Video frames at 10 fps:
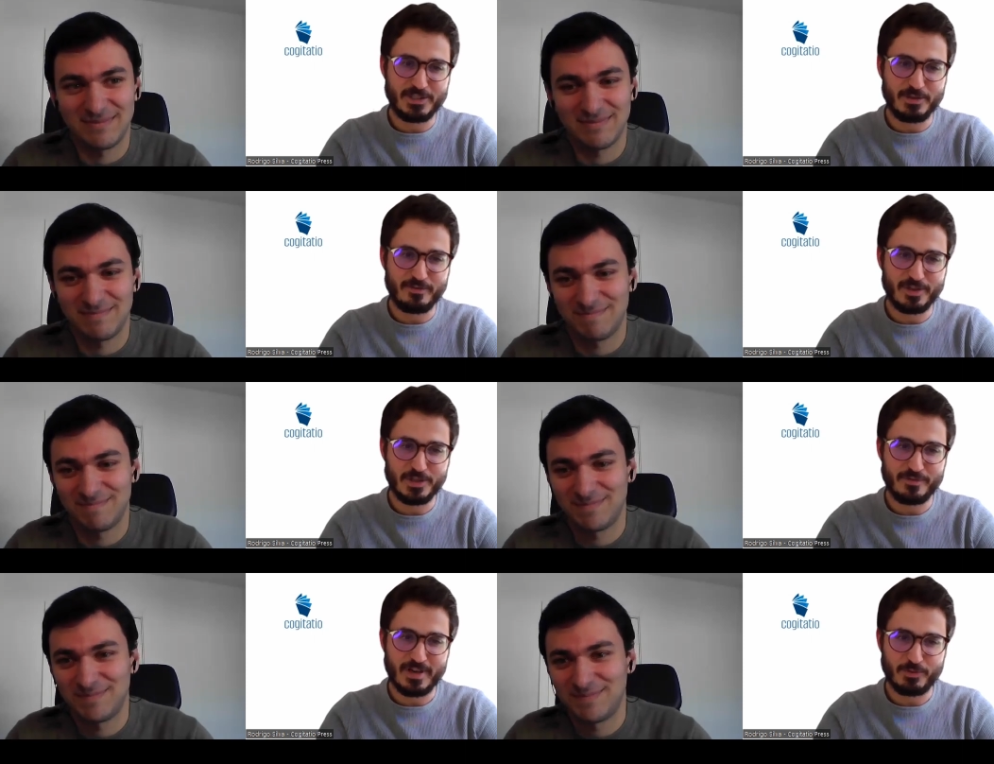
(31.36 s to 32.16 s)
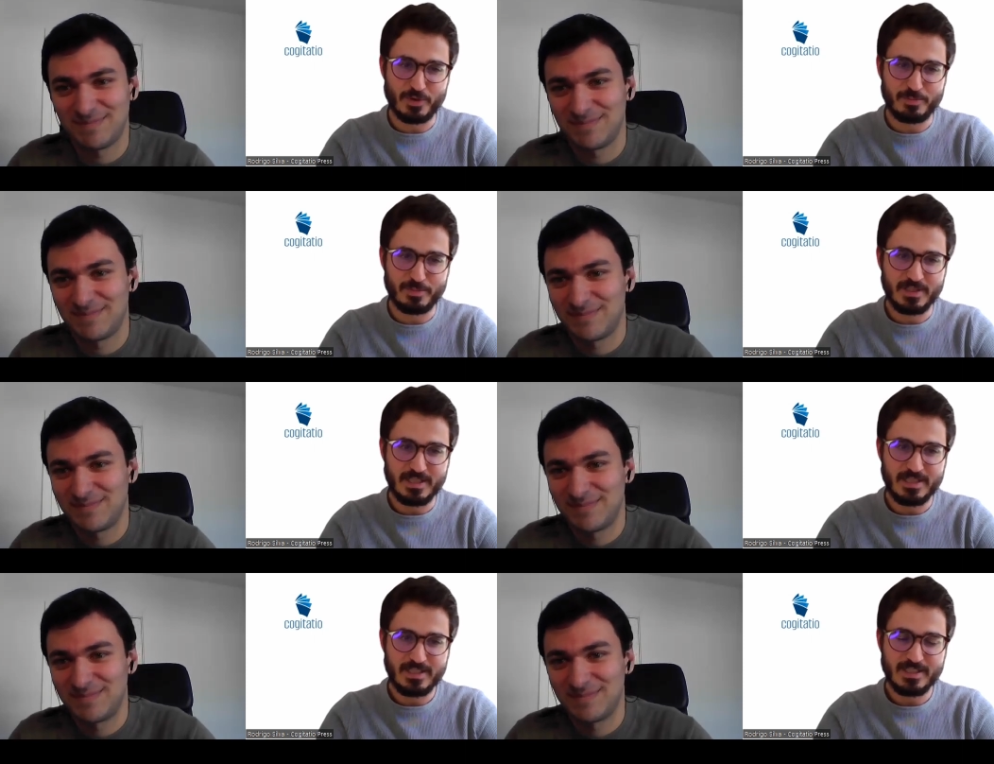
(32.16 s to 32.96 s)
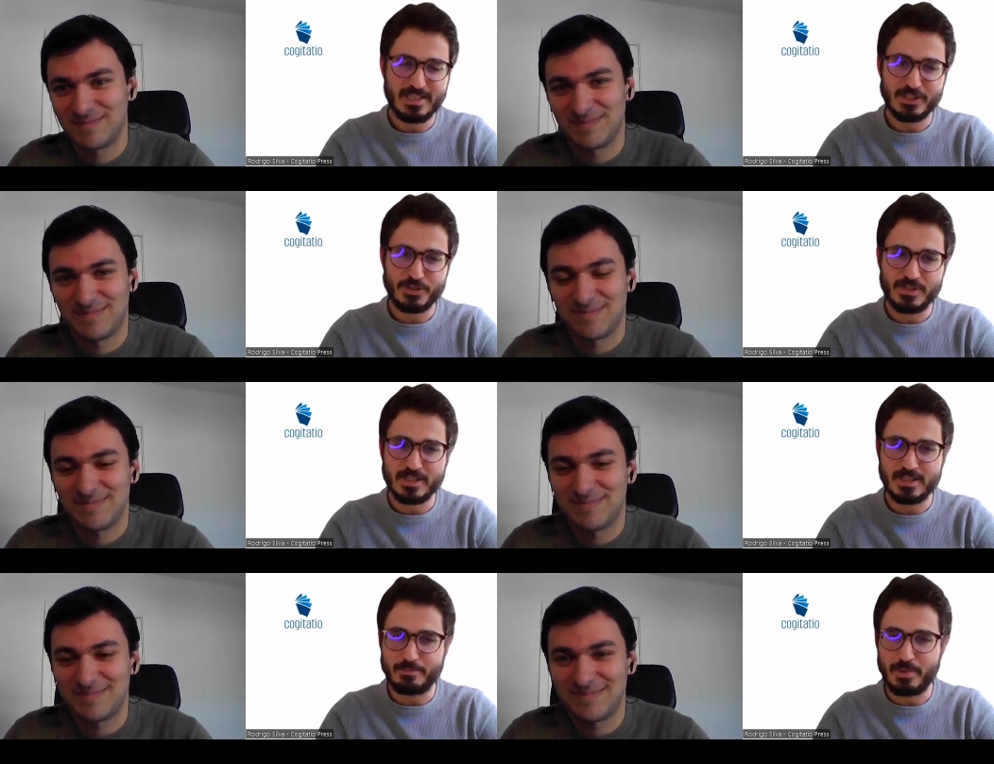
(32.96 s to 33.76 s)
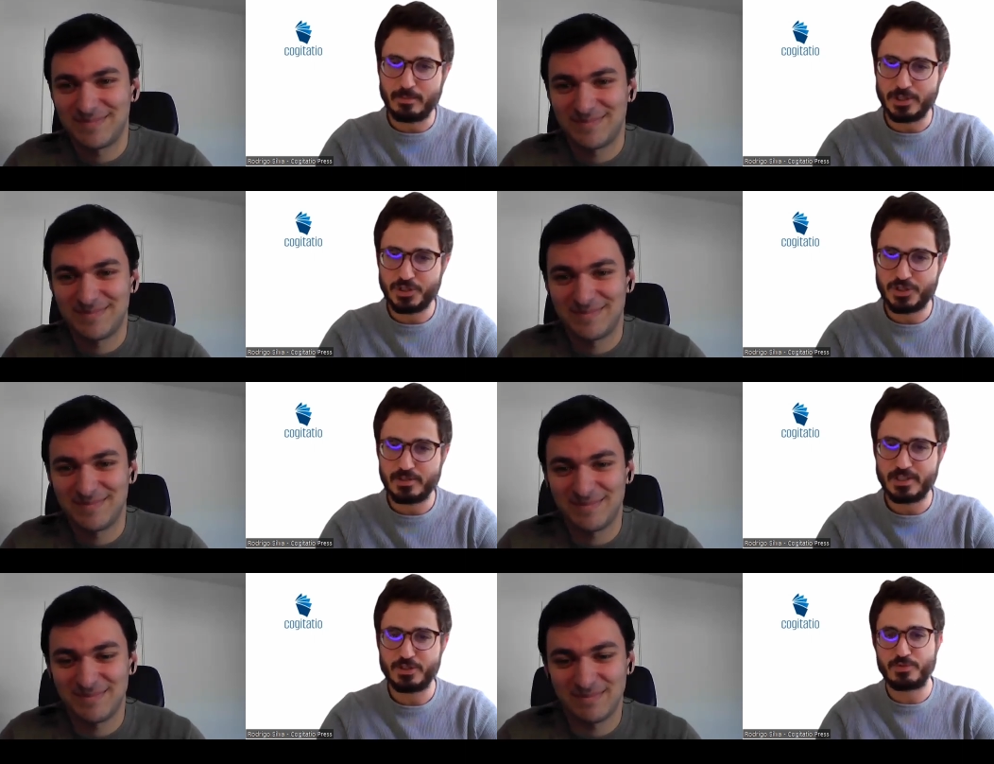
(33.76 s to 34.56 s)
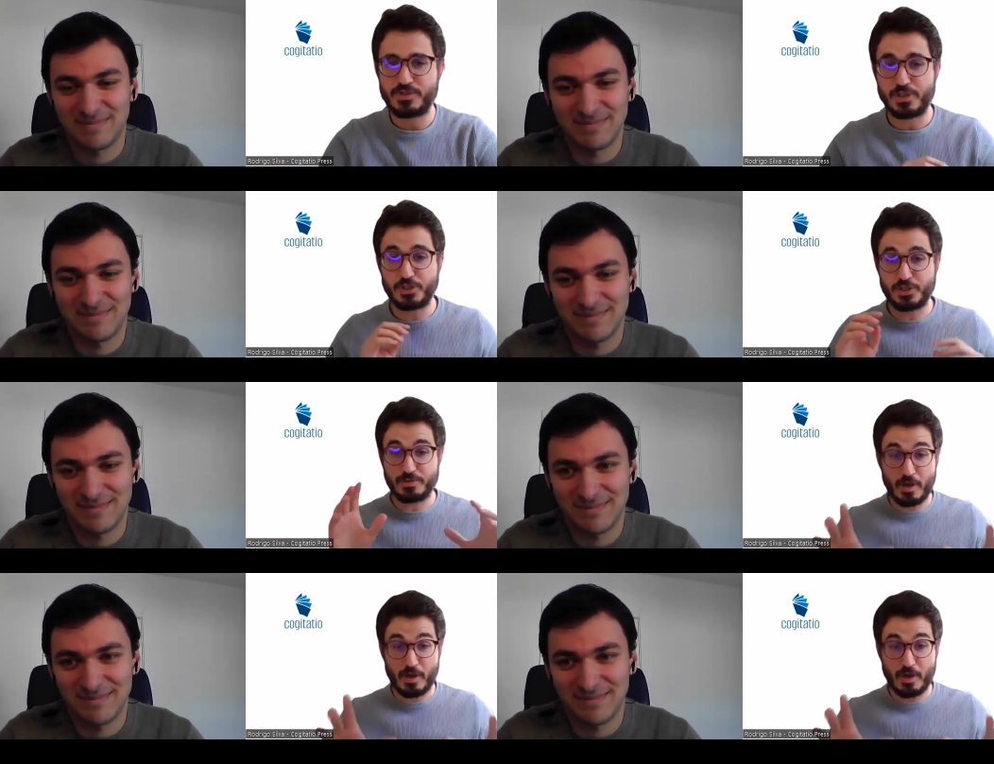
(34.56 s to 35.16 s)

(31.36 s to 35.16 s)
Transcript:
Speaker 1: at the University of Antwerp. He has recently published his research